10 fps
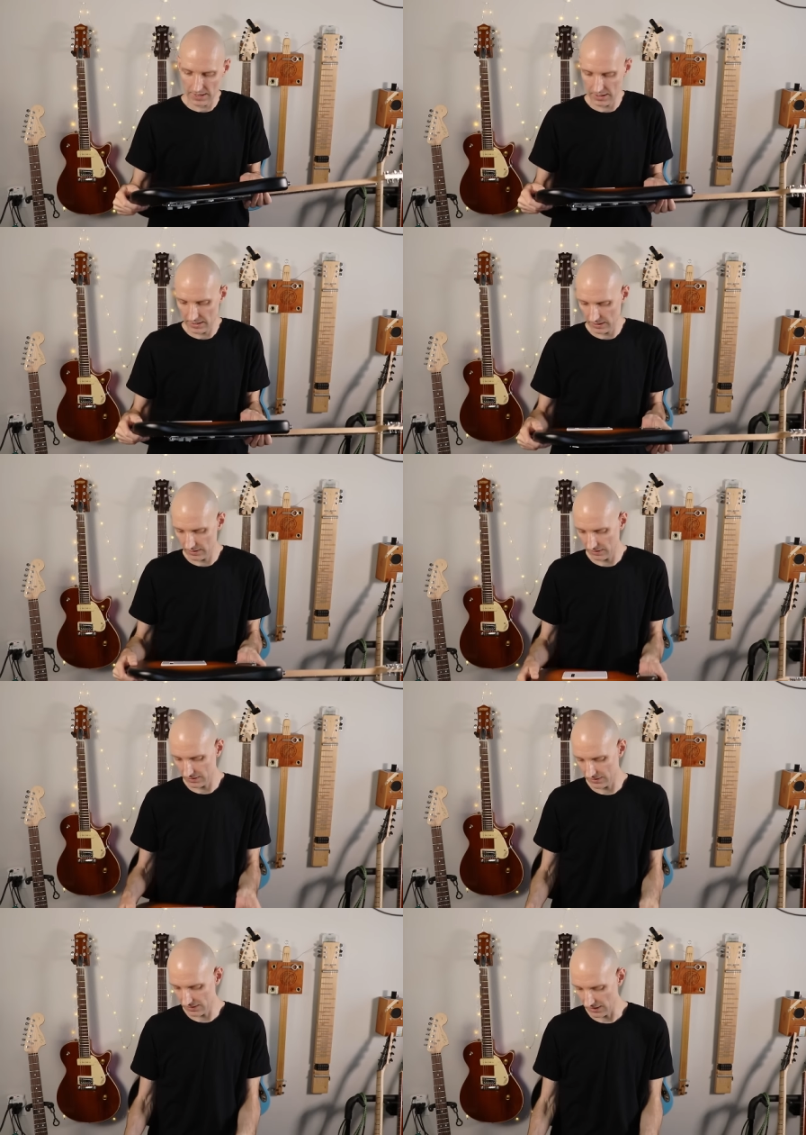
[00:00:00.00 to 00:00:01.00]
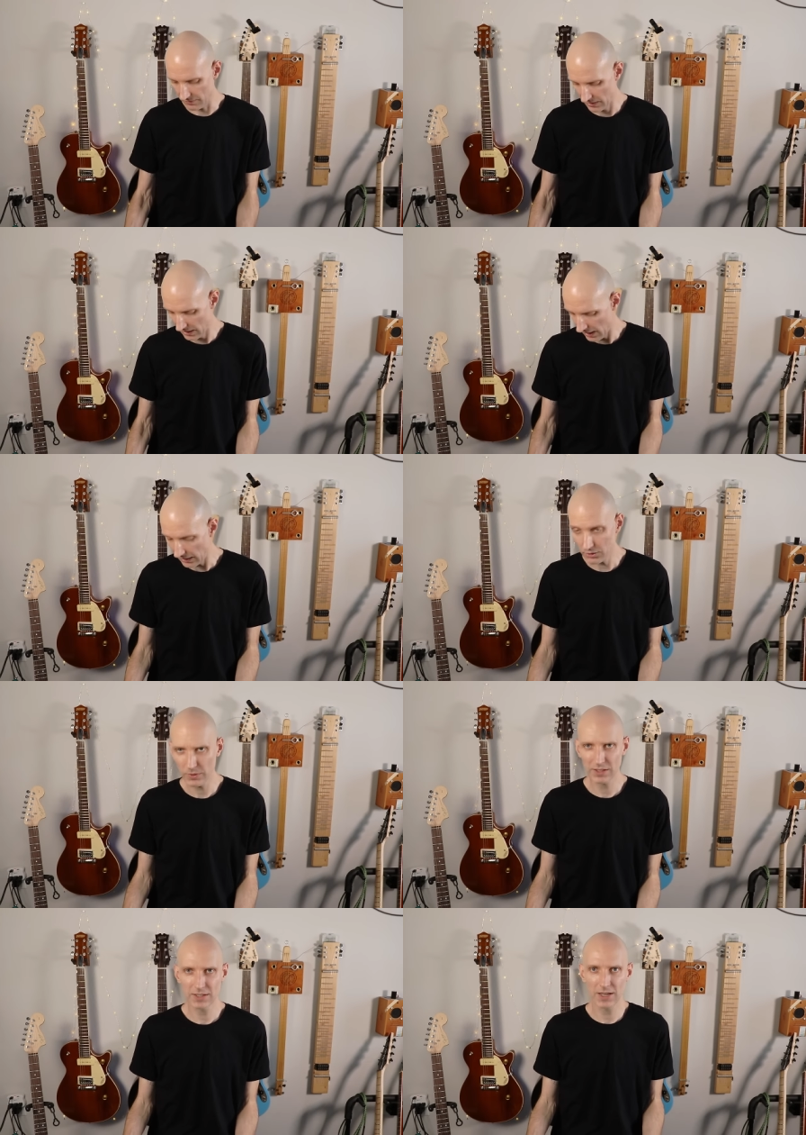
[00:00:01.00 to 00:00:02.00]
And let's see, I do
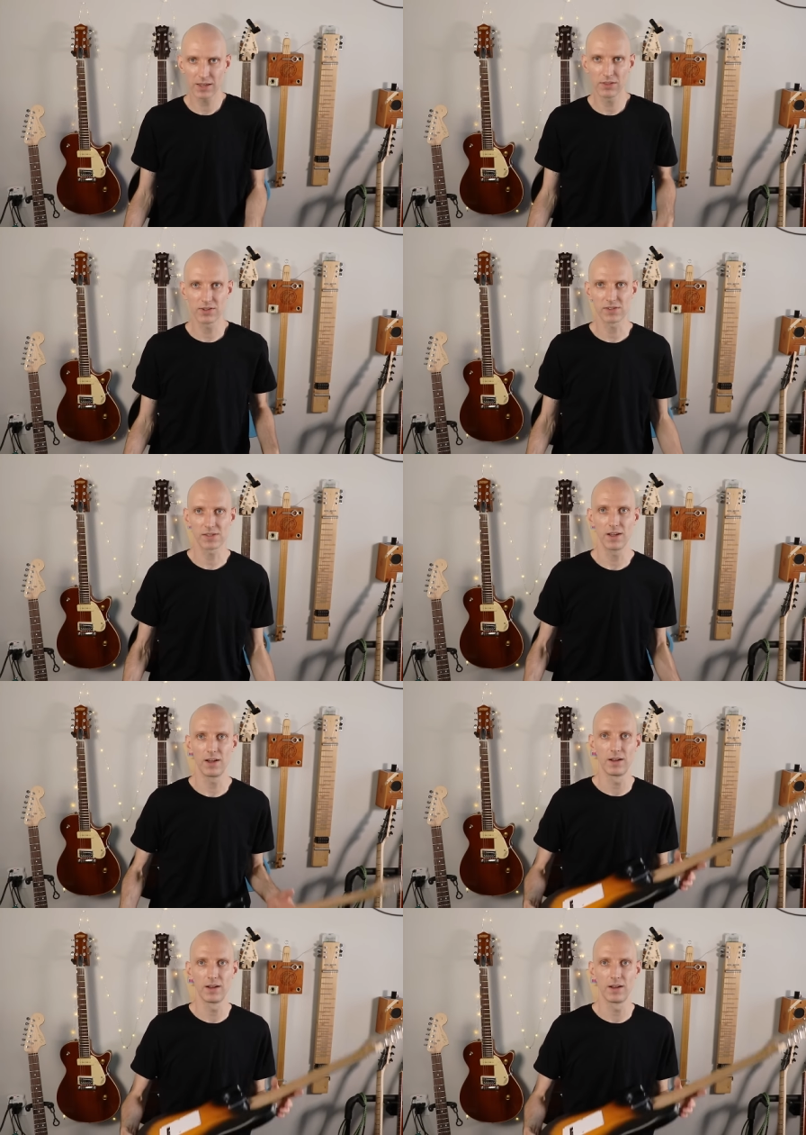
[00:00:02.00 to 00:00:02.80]
want to take this